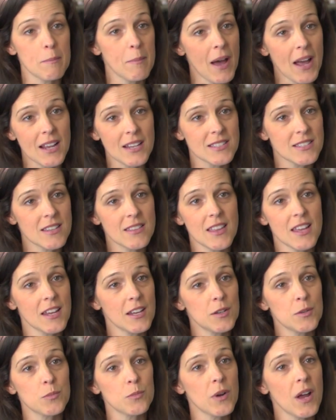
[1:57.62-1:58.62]
bikes that they
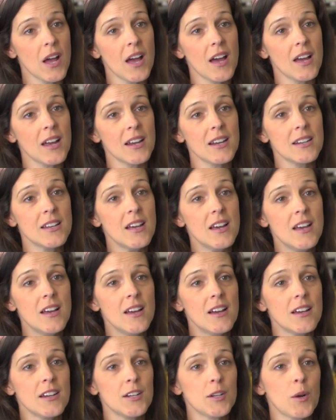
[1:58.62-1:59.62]
can ride.
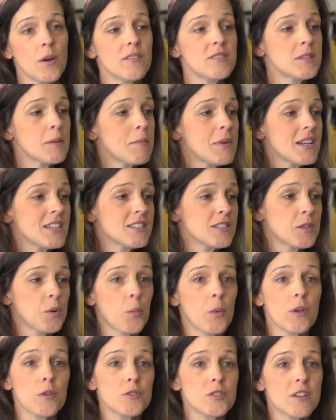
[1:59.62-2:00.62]
If somebody's in a
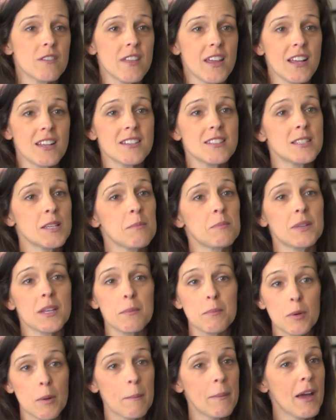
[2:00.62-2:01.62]
wheelchair, they can
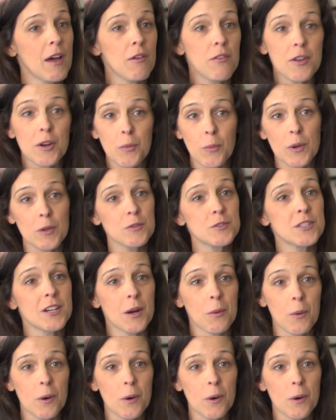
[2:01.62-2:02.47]
simply propel their wheelchair,